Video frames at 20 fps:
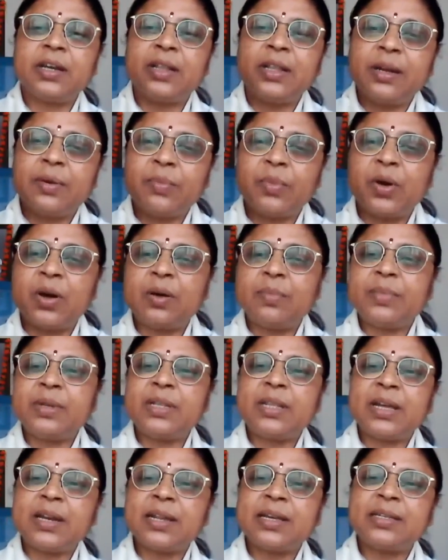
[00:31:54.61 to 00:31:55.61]
that Muhammad
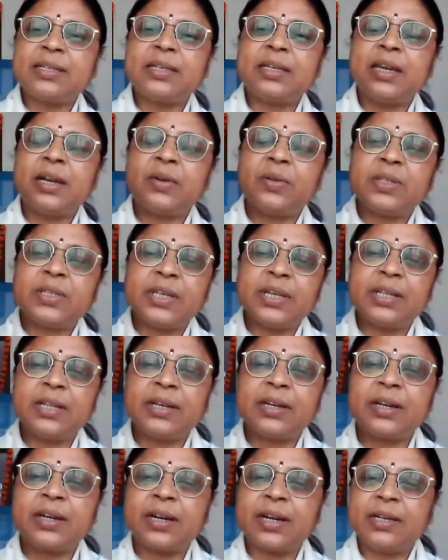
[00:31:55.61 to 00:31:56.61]
that I see outside,
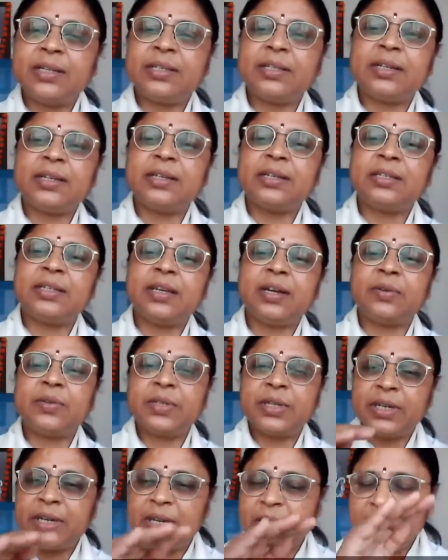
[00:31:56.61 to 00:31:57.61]
that Christ that I see
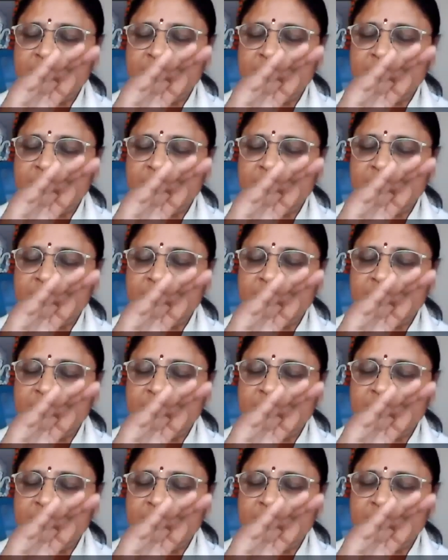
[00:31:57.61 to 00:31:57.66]
outside,